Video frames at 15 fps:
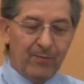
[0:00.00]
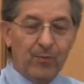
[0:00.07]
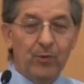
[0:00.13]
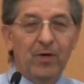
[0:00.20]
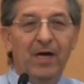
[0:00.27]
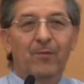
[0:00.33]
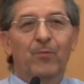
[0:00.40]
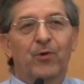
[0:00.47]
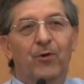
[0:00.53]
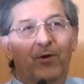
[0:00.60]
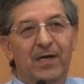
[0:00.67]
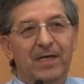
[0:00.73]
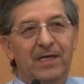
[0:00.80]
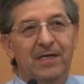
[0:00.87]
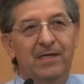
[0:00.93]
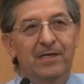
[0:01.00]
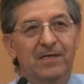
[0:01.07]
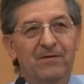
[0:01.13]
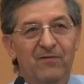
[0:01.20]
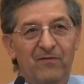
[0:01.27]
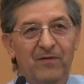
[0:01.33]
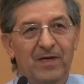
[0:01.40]
We have probably
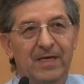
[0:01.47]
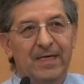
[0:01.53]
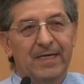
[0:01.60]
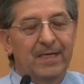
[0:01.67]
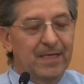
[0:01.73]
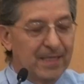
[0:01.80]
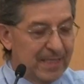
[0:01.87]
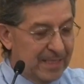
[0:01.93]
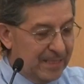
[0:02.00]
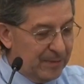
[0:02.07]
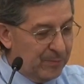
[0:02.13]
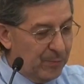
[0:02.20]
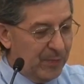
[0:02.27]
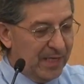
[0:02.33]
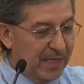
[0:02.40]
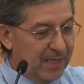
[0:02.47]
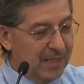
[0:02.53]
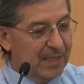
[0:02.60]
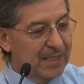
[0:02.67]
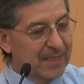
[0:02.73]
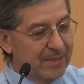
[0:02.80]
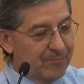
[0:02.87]

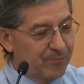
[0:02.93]
be